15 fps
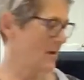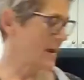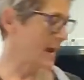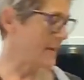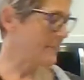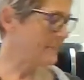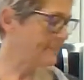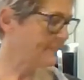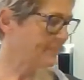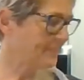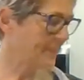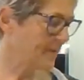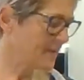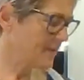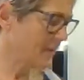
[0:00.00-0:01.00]
Okay,
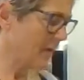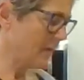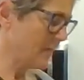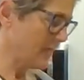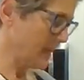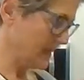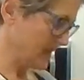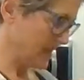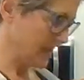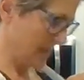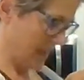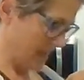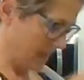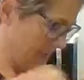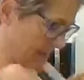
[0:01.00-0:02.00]
so I've been mixing
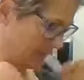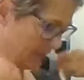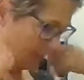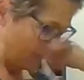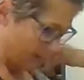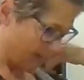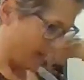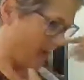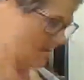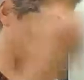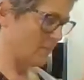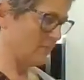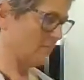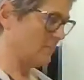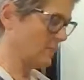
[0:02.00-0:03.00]
this for
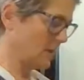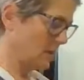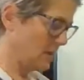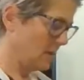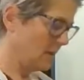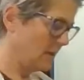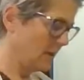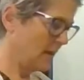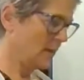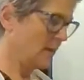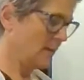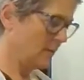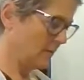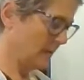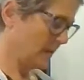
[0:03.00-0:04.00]
about, I
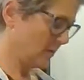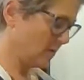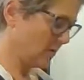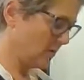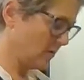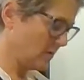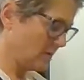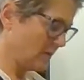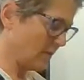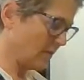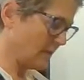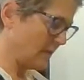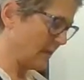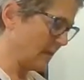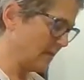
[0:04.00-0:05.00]
don't know, like 2 to
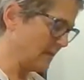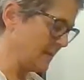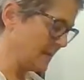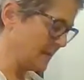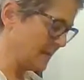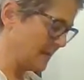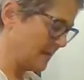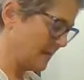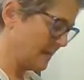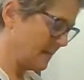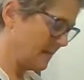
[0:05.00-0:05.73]
3 minutes.